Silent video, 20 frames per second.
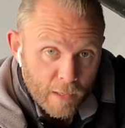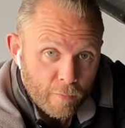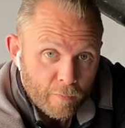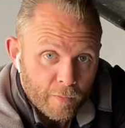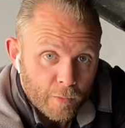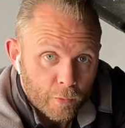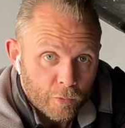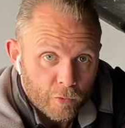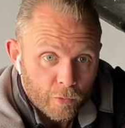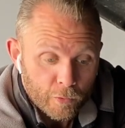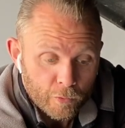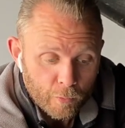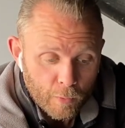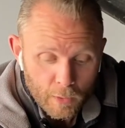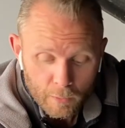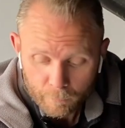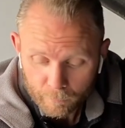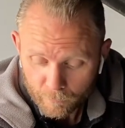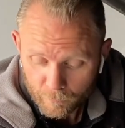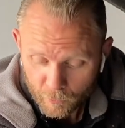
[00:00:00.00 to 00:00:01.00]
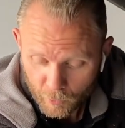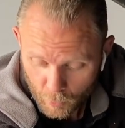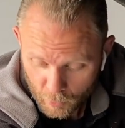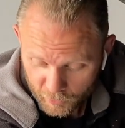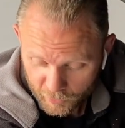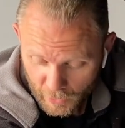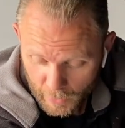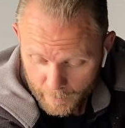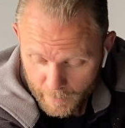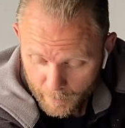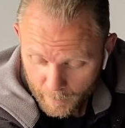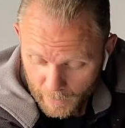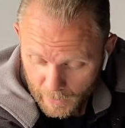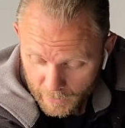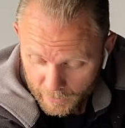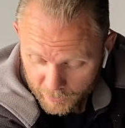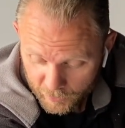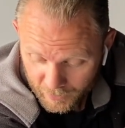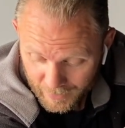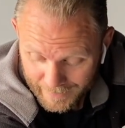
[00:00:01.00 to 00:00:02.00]
But that should clear nice and
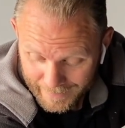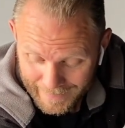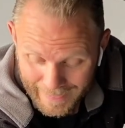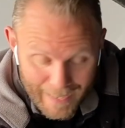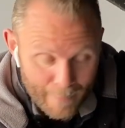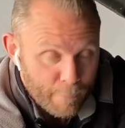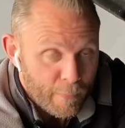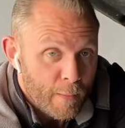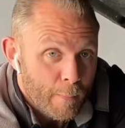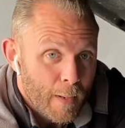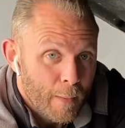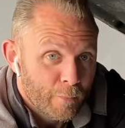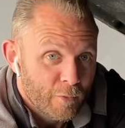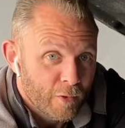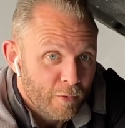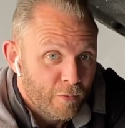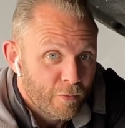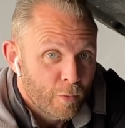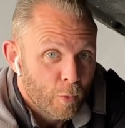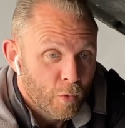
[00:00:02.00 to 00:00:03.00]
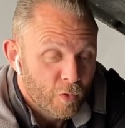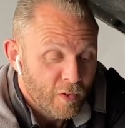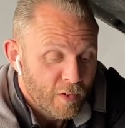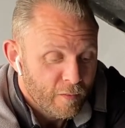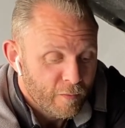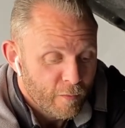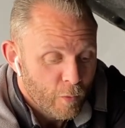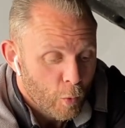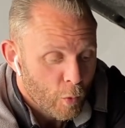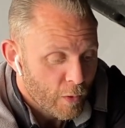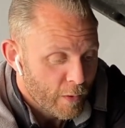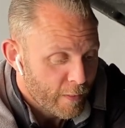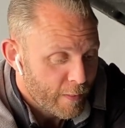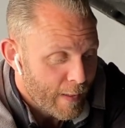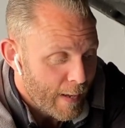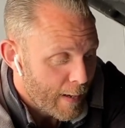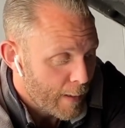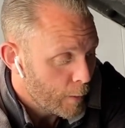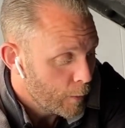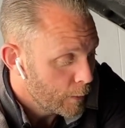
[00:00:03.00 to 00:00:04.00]
quickly. So yeah,
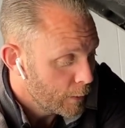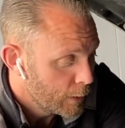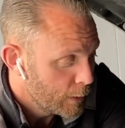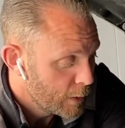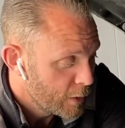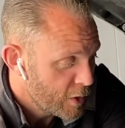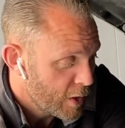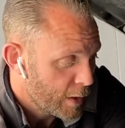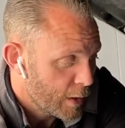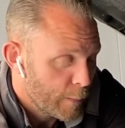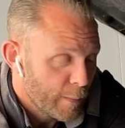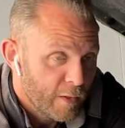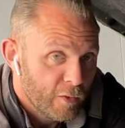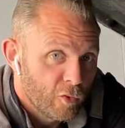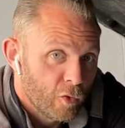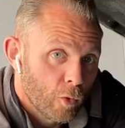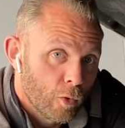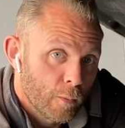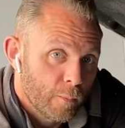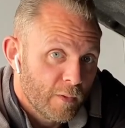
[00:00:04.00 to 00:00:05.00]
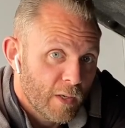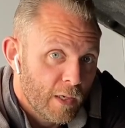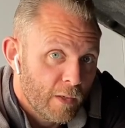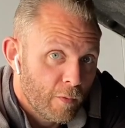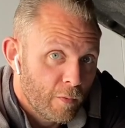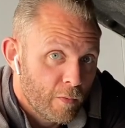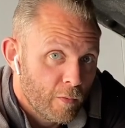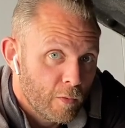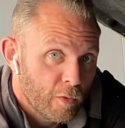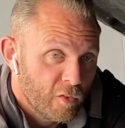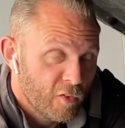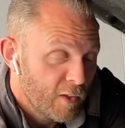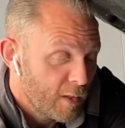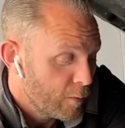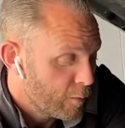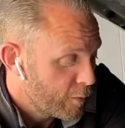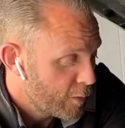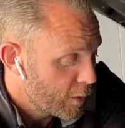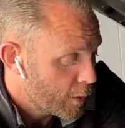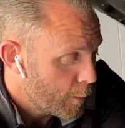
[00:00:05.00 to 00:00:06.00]
maybe in the next section of video I might have a
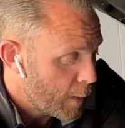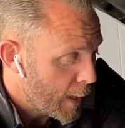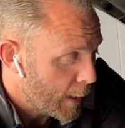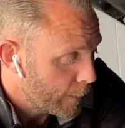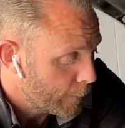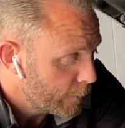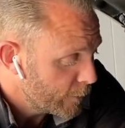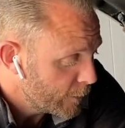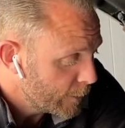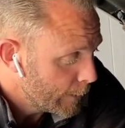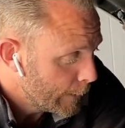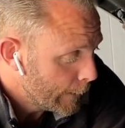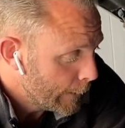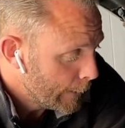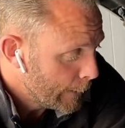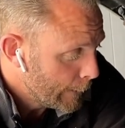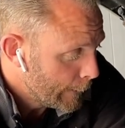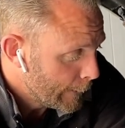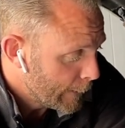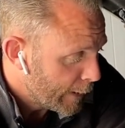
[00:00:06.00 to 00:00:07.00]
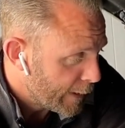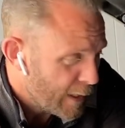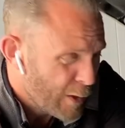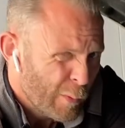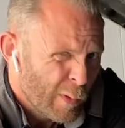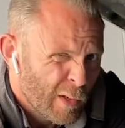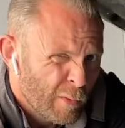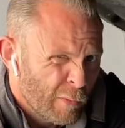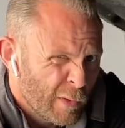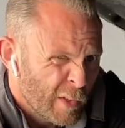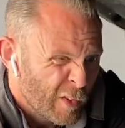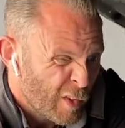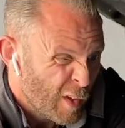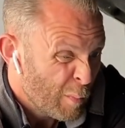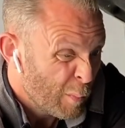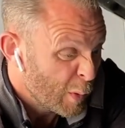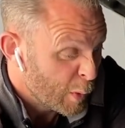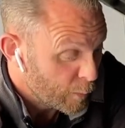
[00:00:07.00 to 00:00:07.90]
microphone turned on. You never know.